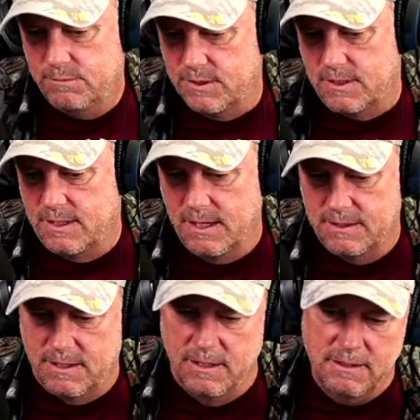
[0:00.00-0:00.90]
just a test
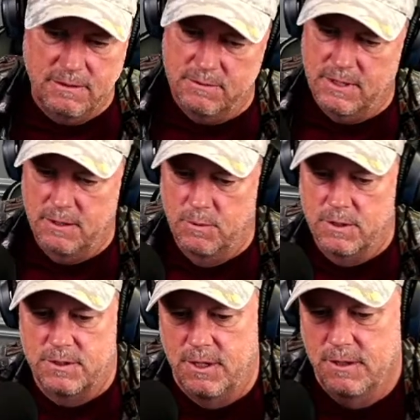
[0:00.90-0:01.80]
thing. That
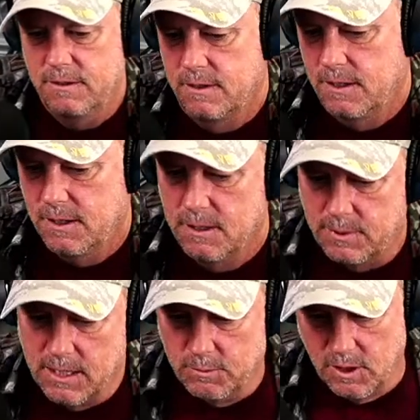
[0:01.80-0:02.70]
works good.
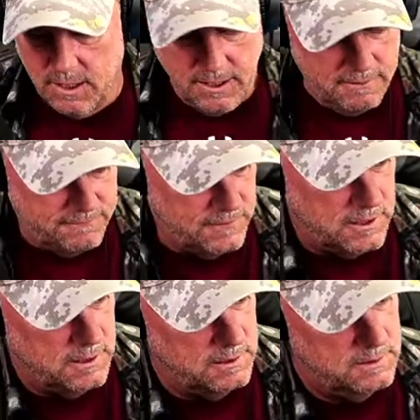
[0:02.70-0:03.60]
But I will have that.